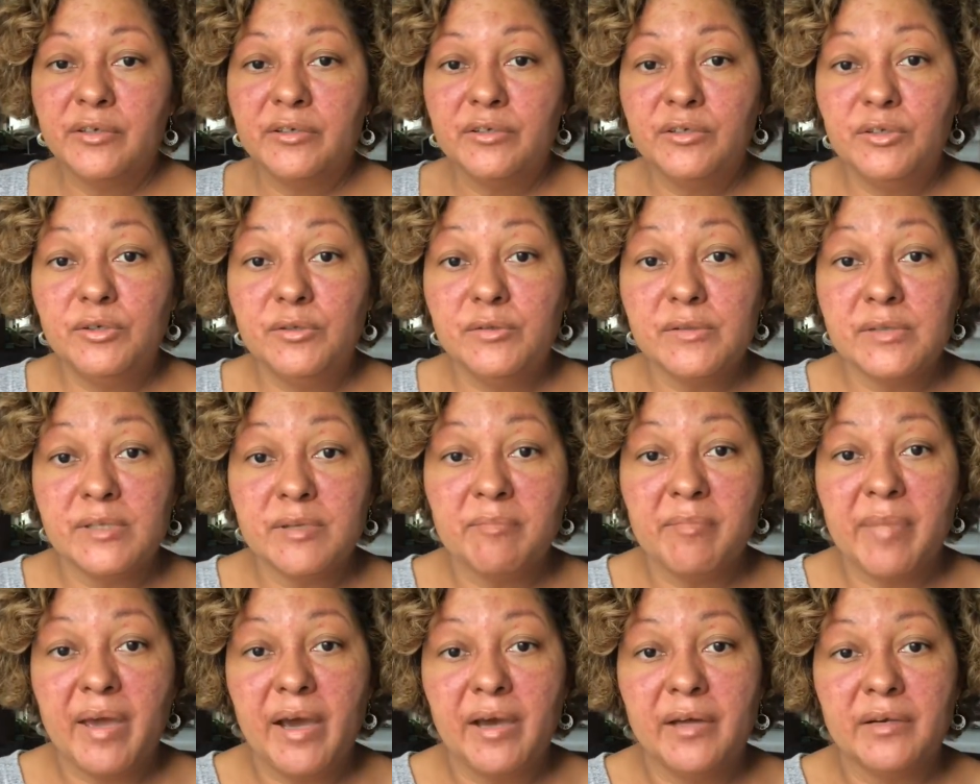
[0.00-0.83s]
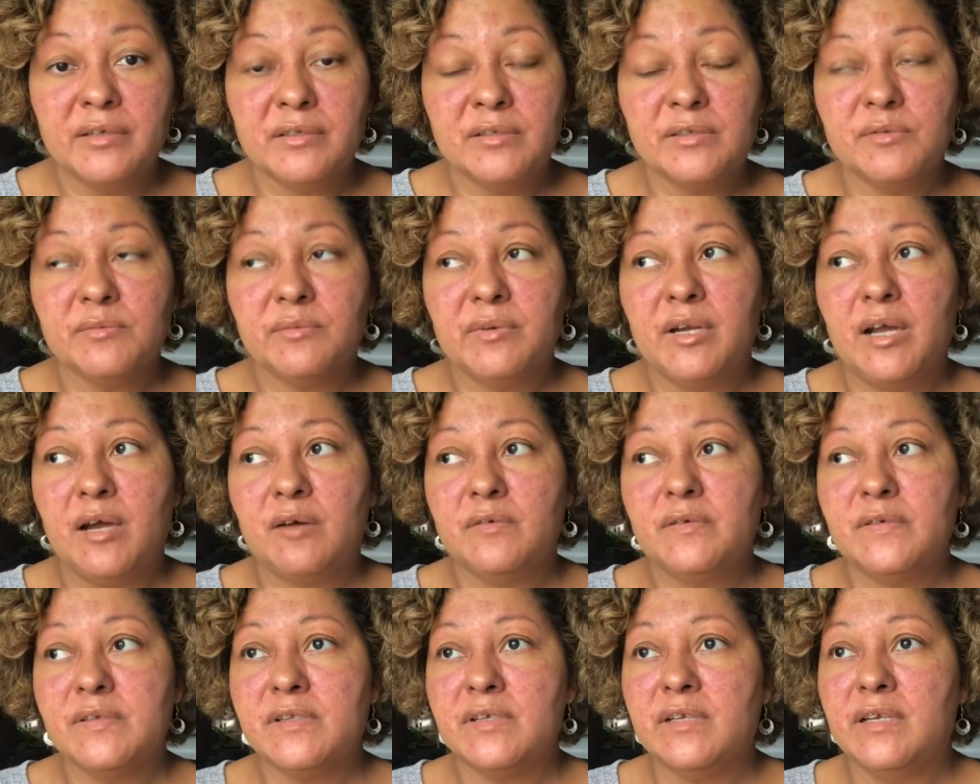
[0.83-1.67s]
using patterns when I
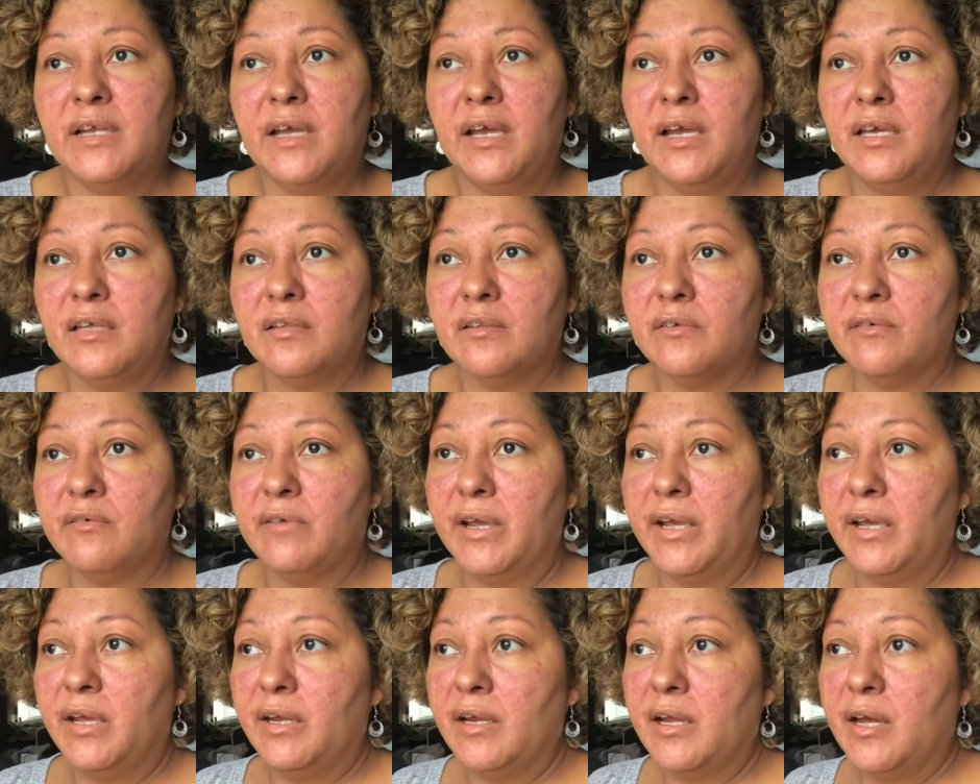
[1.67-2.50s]
was in 8th grade.